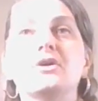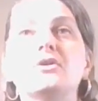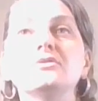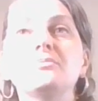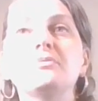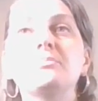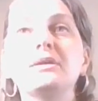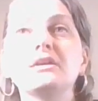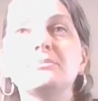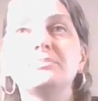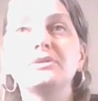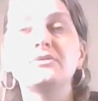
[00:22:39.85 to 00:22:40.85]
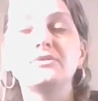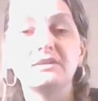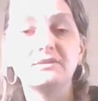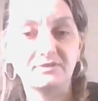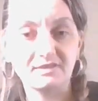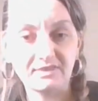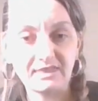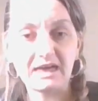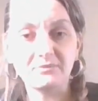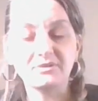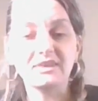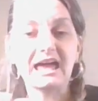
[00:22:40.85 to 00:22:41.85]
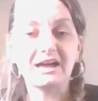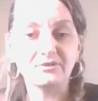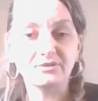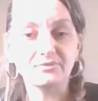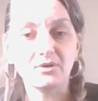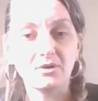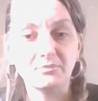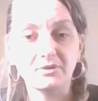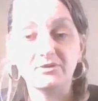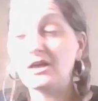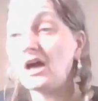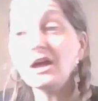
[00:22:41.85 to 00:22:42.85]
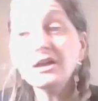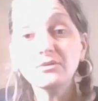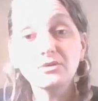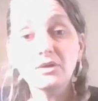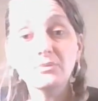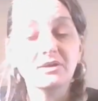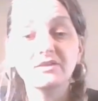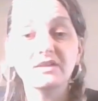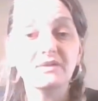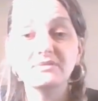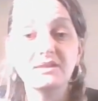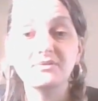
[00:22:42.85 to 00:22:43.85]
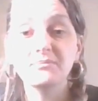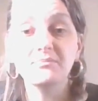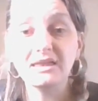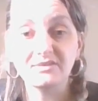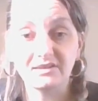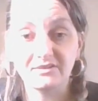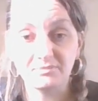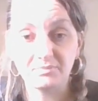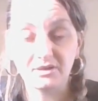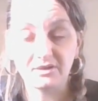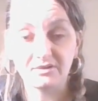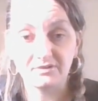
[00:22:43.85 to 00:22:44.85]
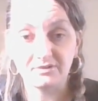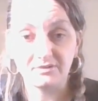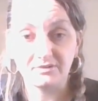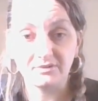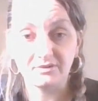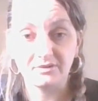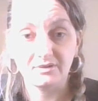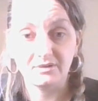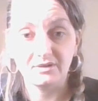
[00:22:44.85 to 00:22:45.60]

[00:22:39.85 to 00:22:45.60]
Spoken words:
for being abusive to them and the House of Commons. I don't know because I've never met this person.